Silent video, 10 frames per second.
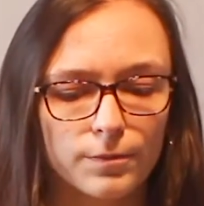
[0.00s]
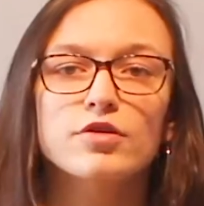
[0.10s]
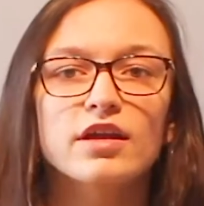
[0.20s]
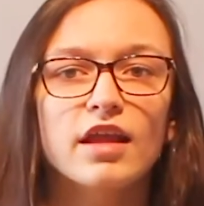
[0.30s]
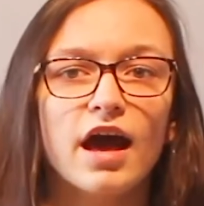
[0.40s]
You
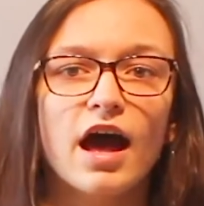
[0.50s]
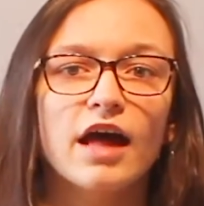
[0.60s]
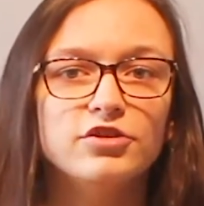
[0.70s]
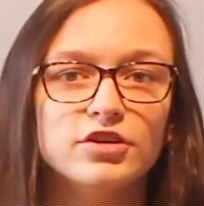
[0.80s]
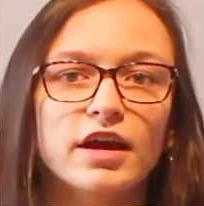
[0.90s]
can
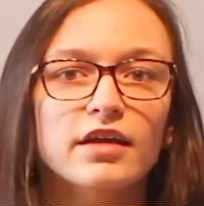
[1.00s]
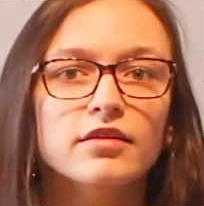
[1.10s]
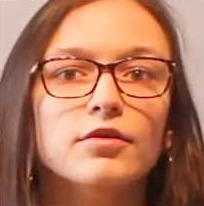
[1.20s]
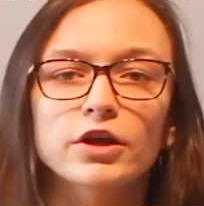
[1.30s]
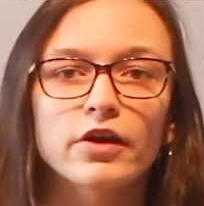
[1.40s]

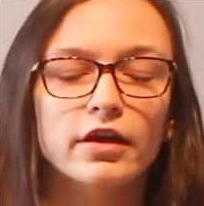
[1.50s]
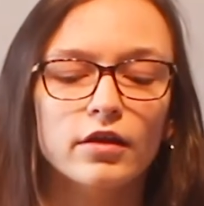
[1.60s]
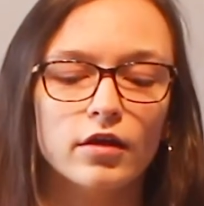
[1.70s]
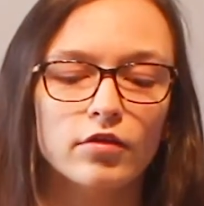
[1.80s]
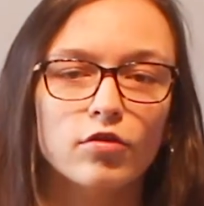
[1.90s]
educate,
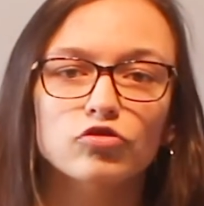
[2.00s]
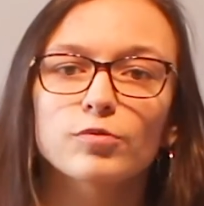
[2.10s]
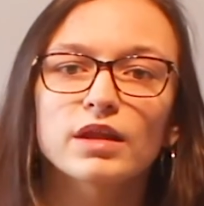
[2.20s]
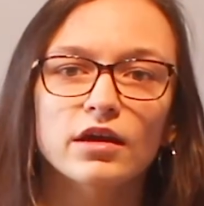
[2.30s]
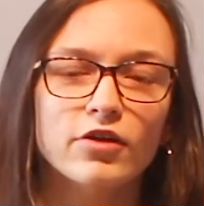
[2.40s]
sharing social
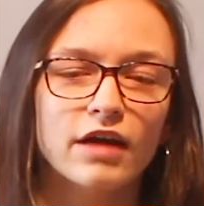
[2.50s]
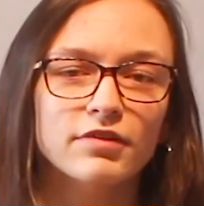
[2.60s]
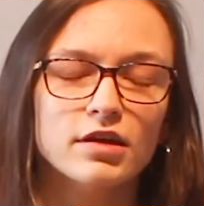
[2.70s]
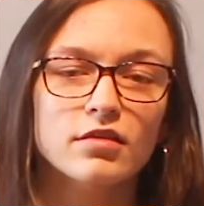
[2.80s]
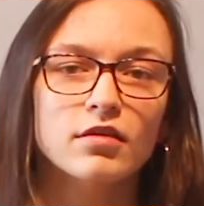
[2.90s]
media
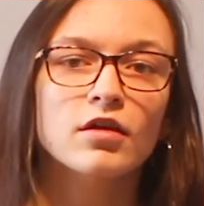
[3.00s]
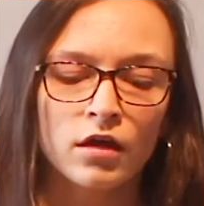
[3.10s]
graphics,